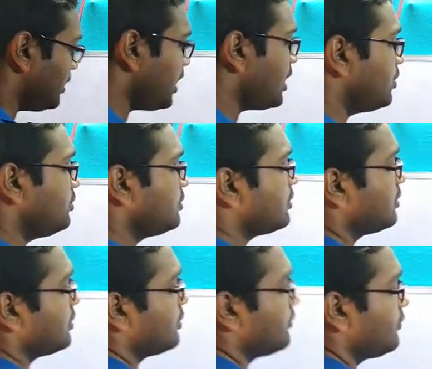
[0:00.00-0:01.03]

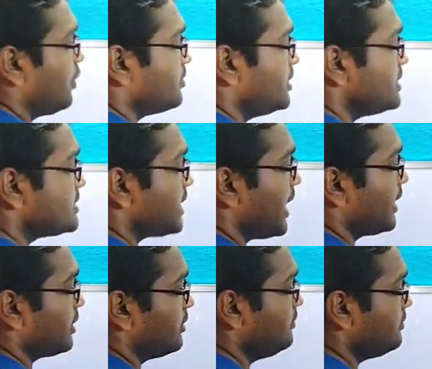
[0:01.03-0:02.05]
Now, from this
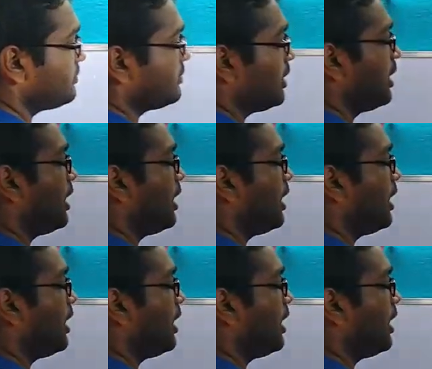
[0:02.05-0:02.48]
diagram,